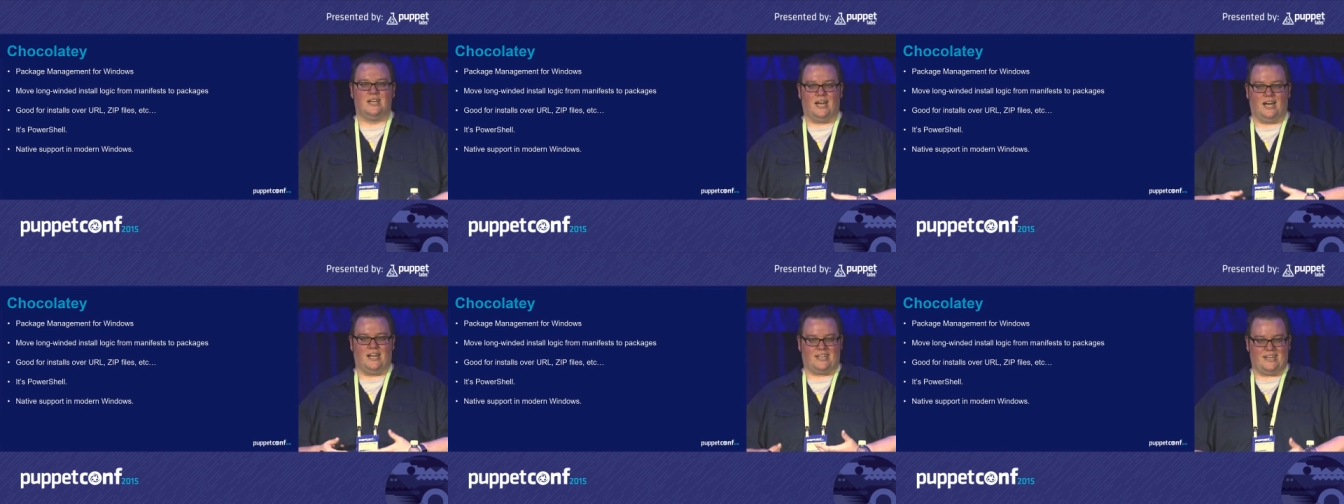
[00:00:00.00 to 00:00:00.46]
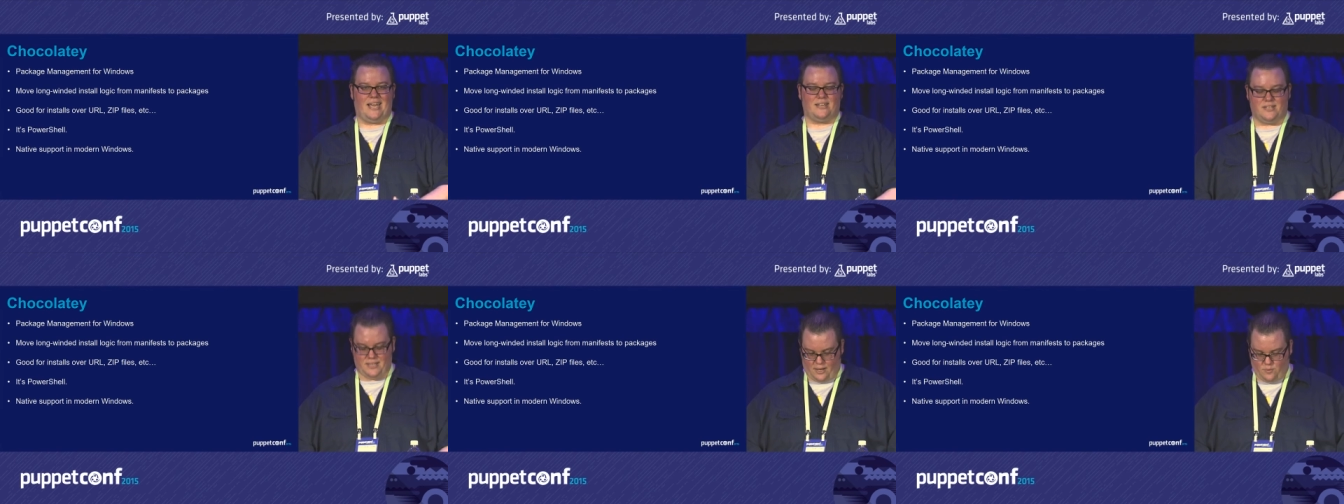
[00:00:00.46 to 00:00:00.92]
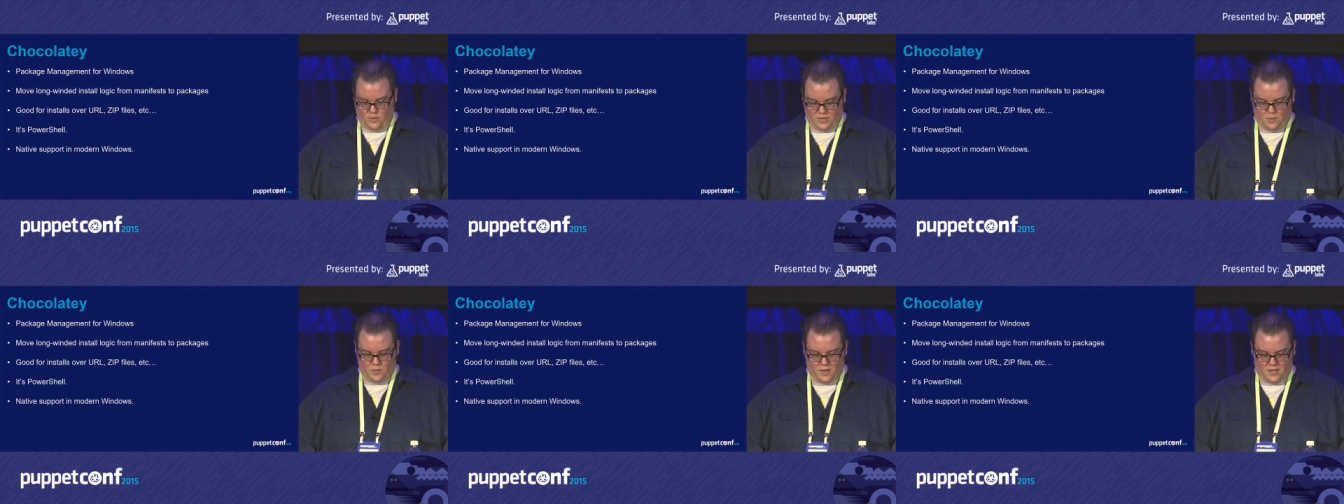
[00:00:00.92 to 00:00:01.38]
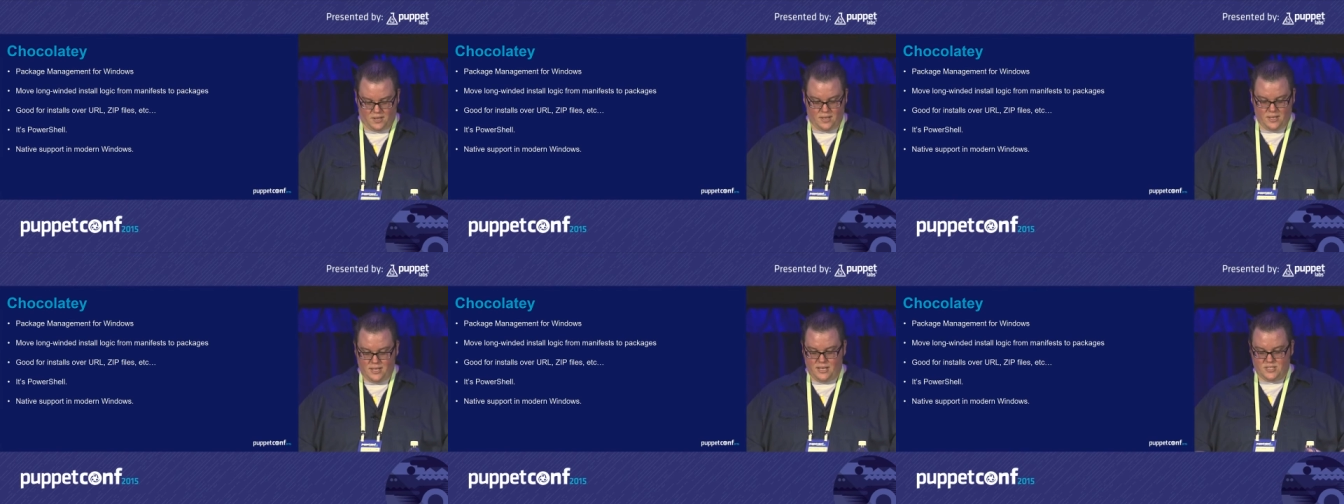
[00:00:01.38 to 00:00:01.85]
Uh, it can handle that really well.
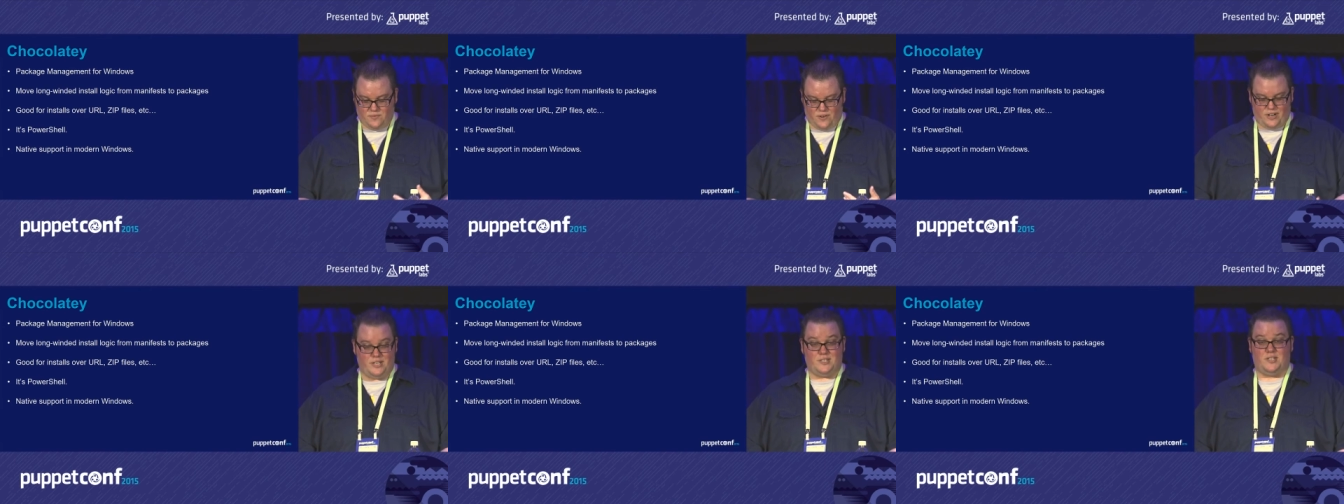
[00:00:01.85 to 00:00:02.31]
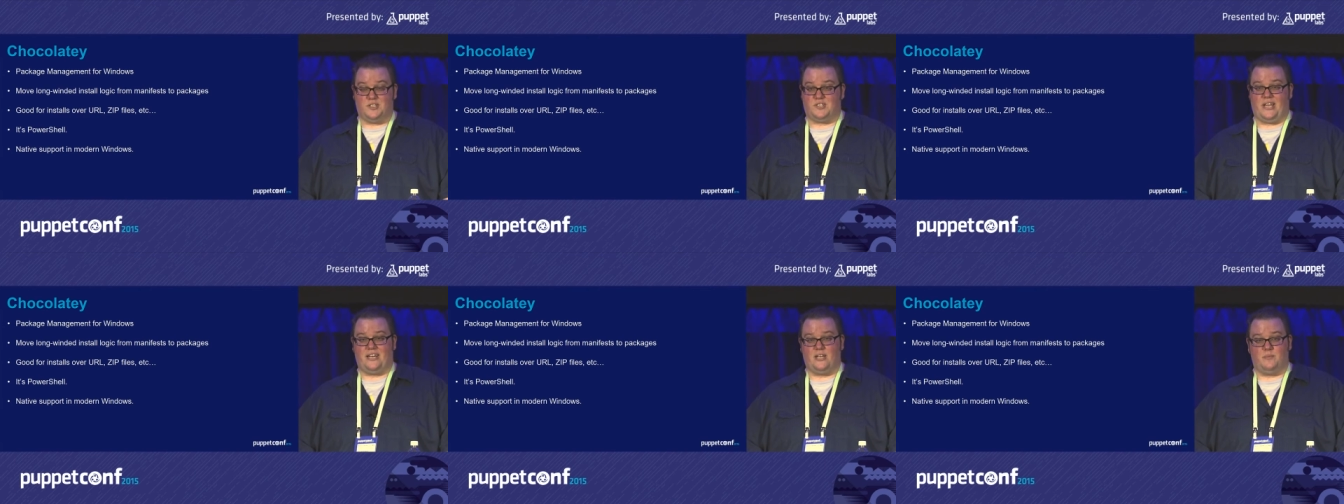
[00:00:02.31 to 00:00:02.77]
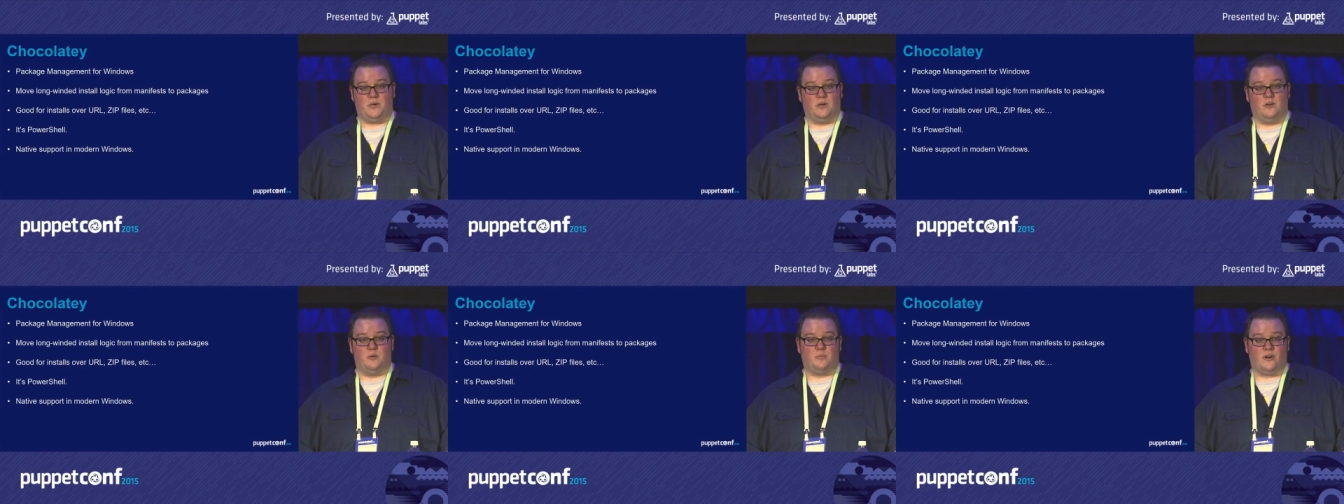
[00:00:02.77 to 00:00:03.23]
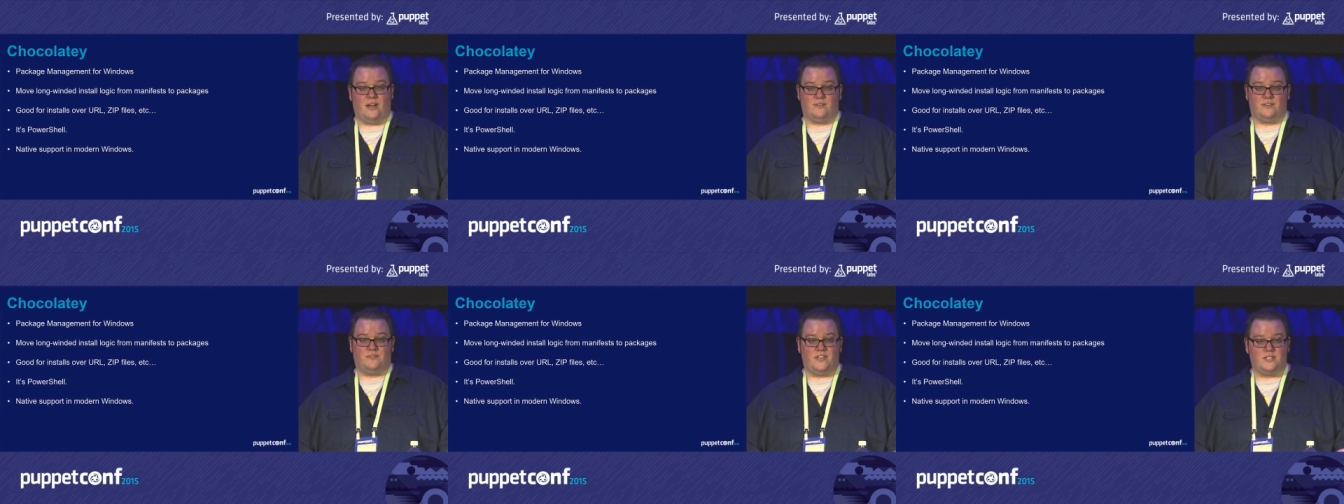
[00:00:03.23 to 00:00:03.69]
It's very easy to stand up your own
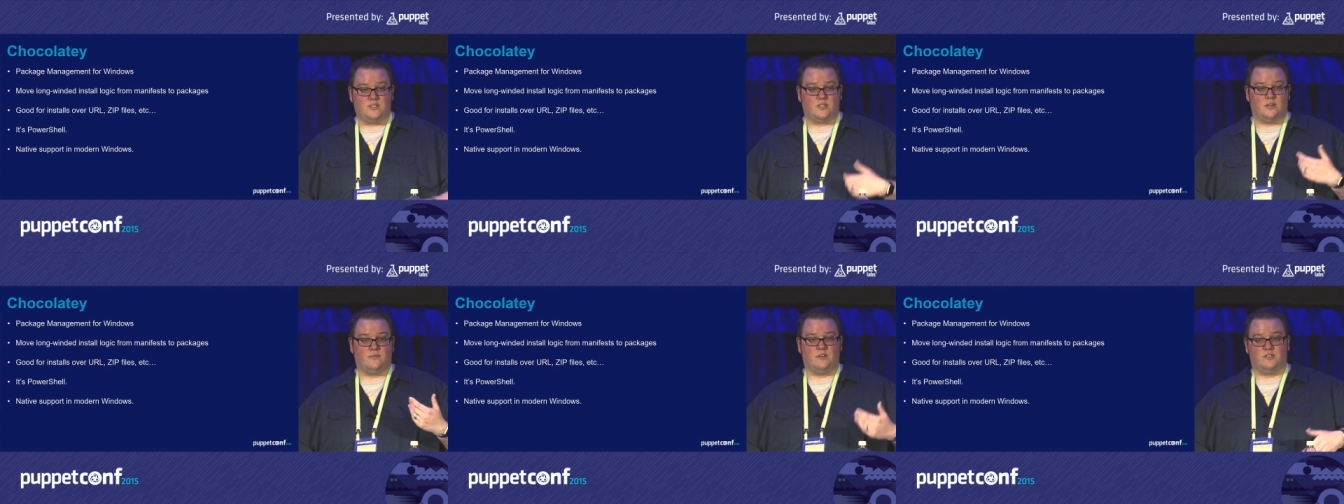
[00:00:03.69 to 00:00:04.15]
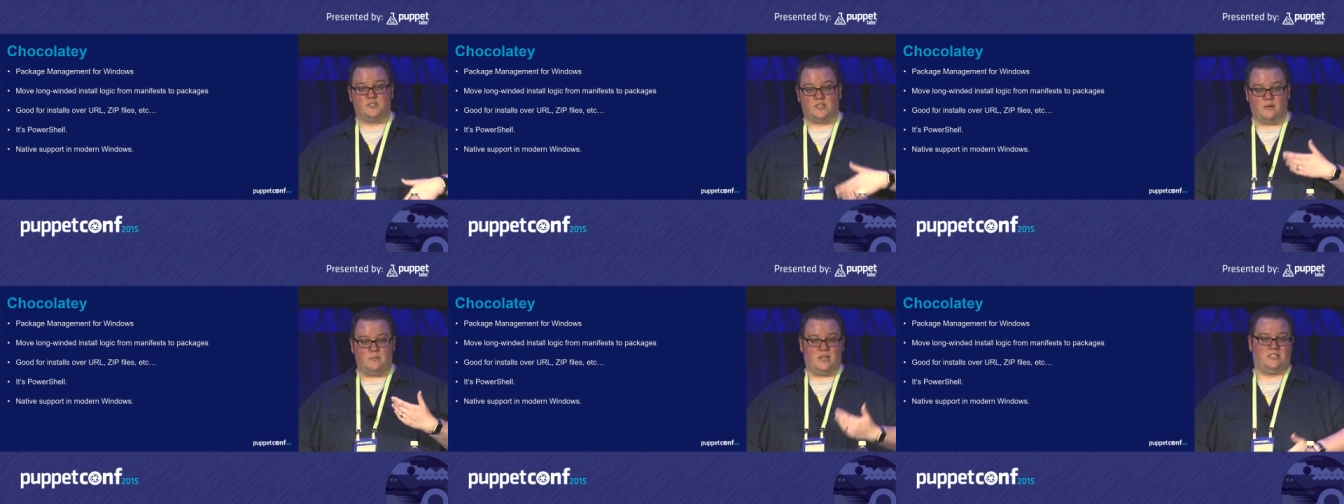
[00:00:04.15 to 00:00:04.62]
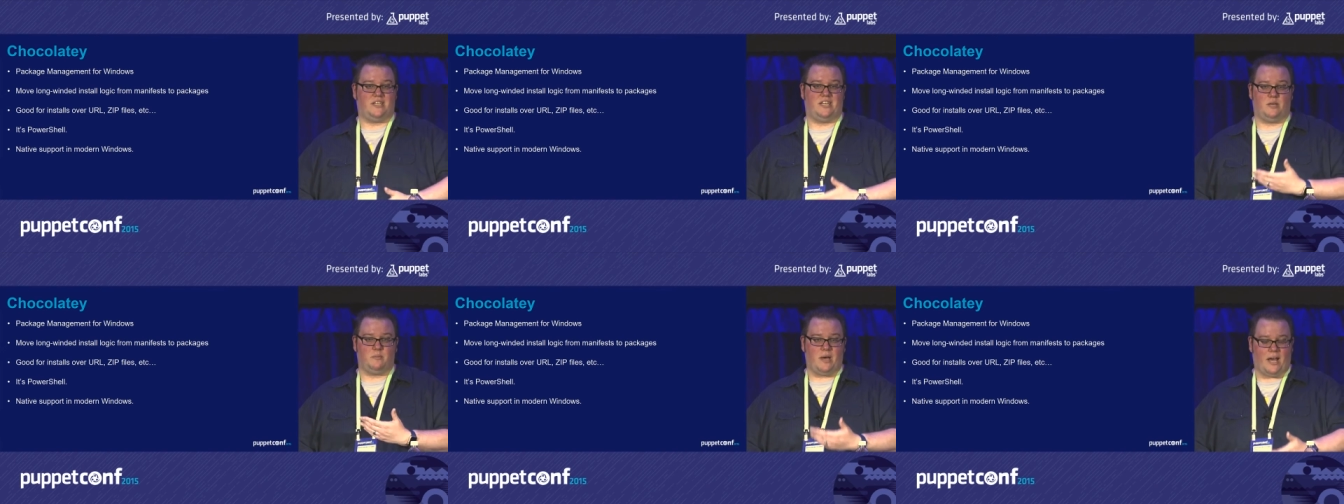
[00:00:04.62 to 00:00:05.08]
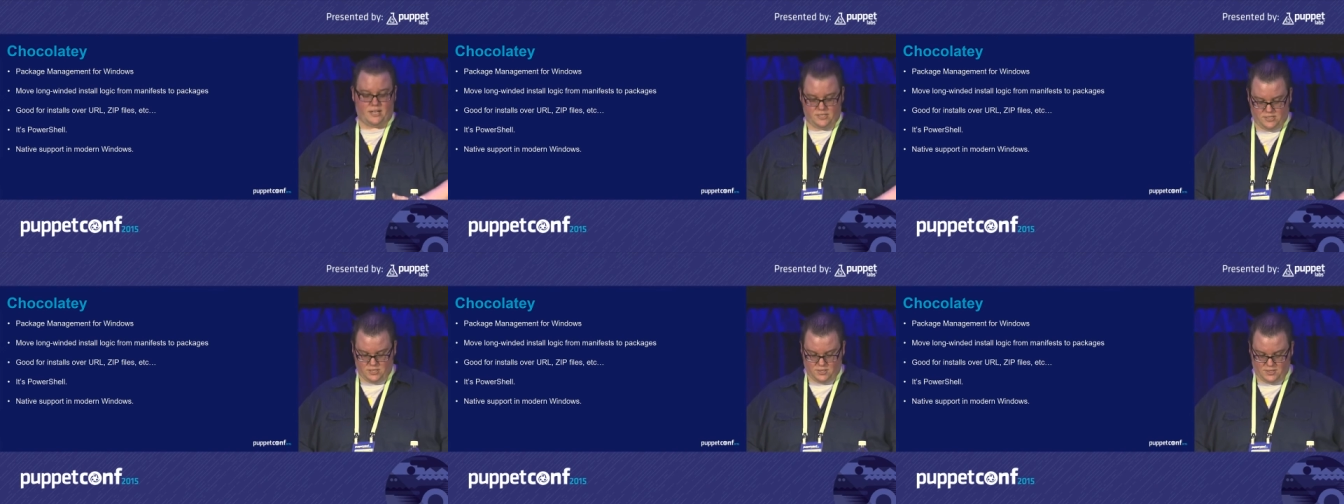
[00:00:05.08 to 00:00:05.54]
private feed server and start maintaining
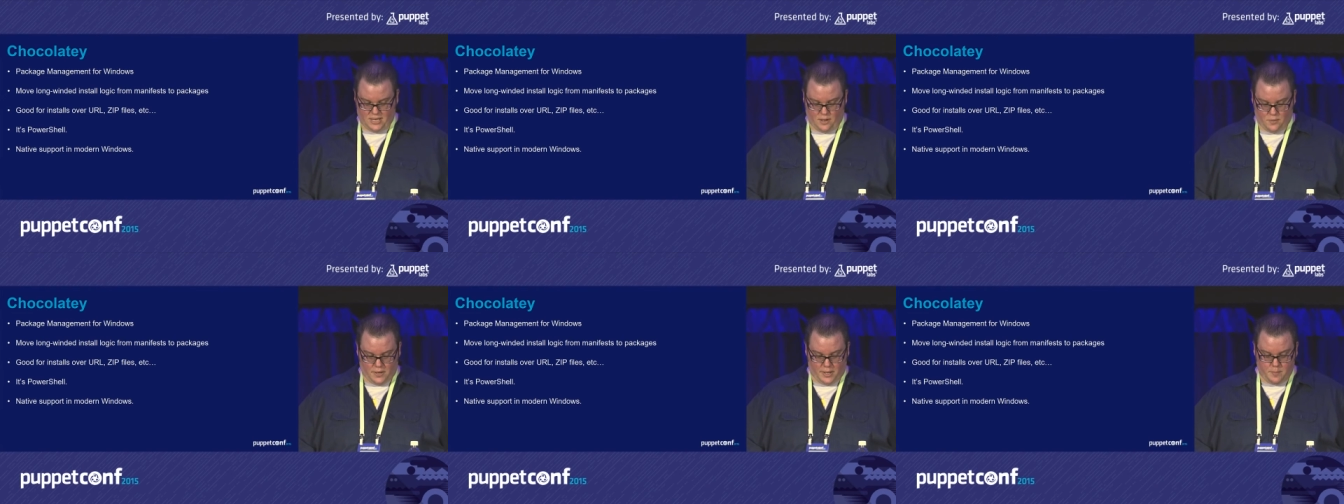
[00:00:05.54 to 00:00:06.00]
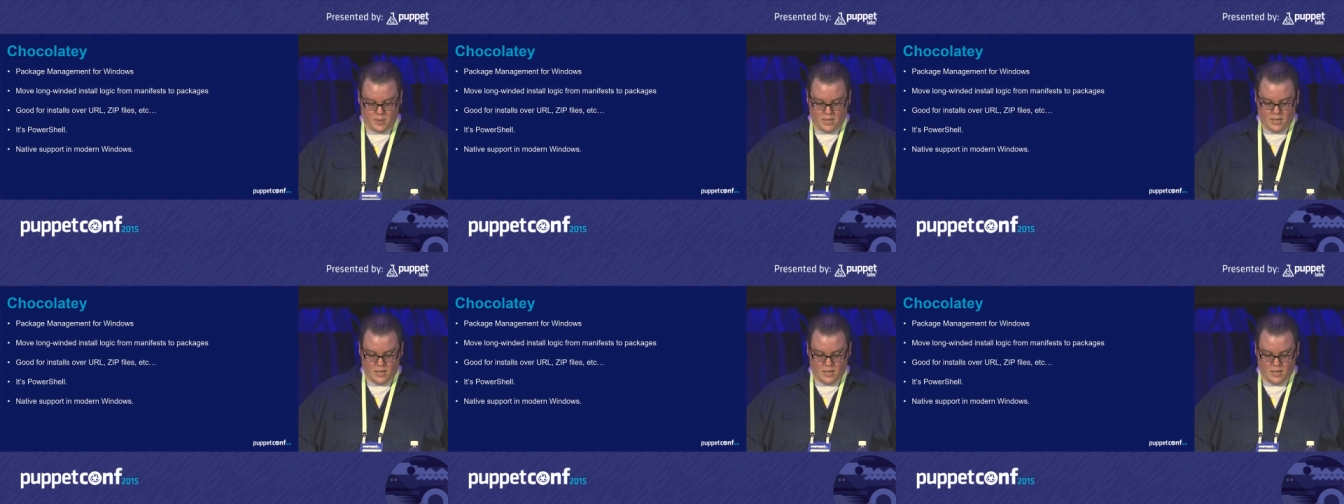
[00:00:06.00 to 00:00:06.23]
packages that way.